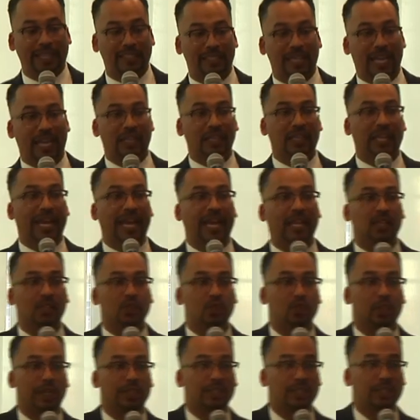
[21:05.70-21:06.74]
is that land
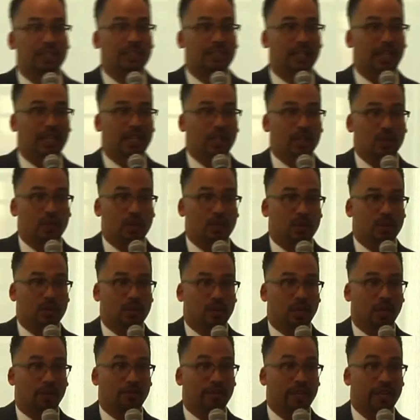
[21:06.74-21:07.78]
addresses the issue
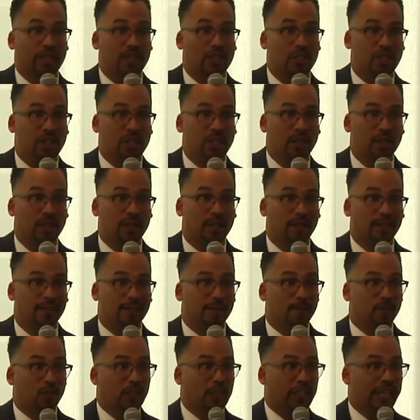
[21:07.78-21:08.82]
of energy,
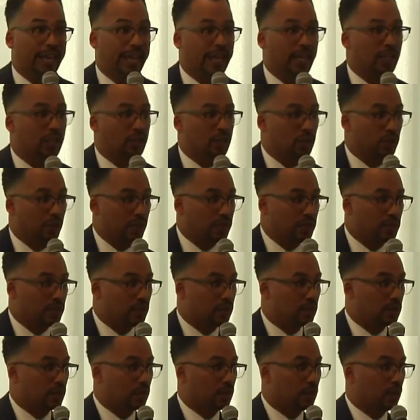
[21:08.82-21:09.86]
land
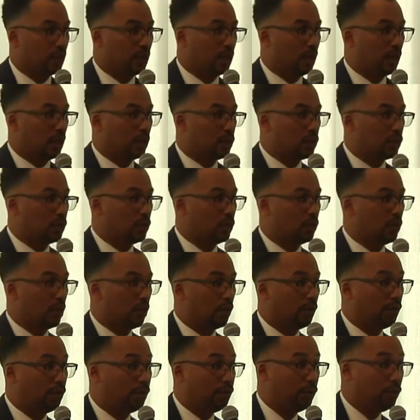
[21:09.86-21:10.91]
addresses the issue
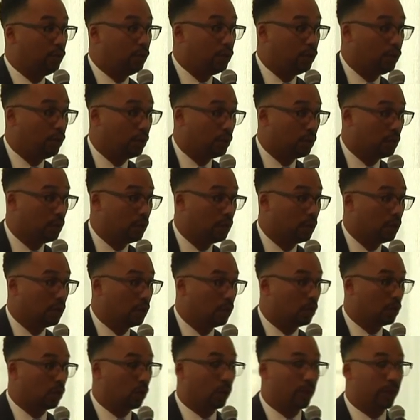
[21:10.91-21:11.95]
of food,
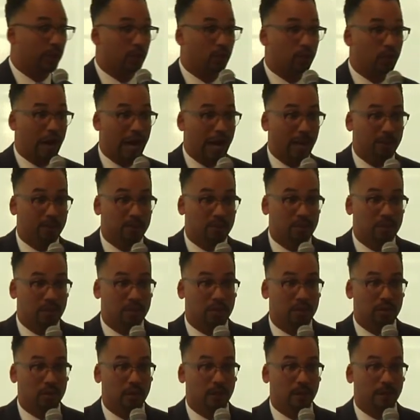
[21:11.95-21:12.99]
growing crops,
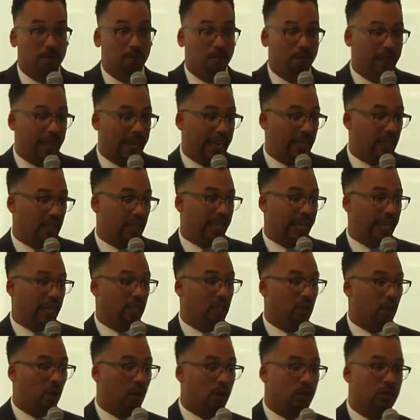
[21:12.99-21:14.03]
and
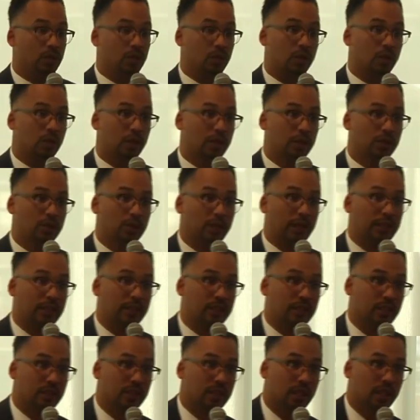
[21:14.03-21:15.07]
land also
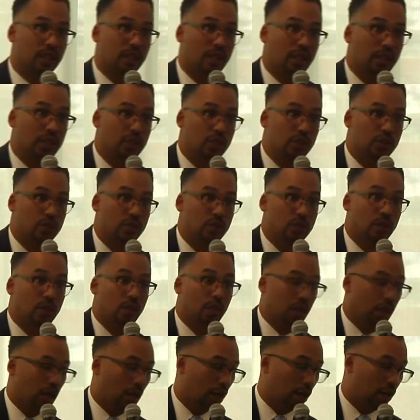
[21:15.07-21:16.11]
addresses the issue
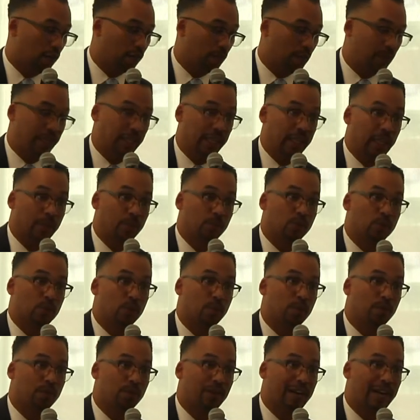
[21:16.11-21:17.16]
of being able to
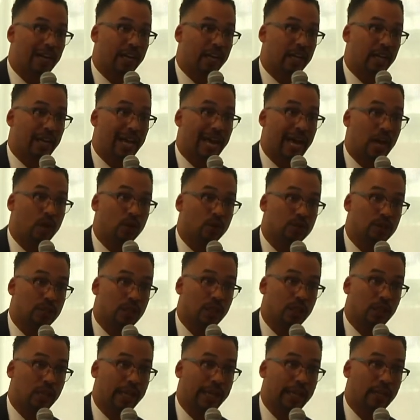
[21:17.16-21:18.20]
provide
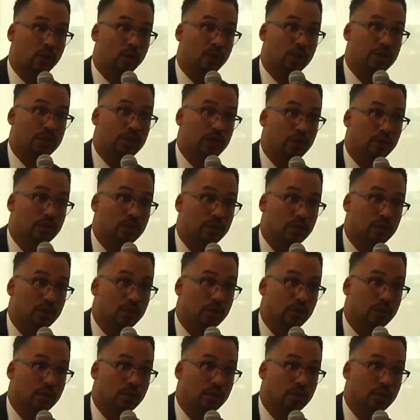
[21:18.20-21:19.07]
housing and or shelter.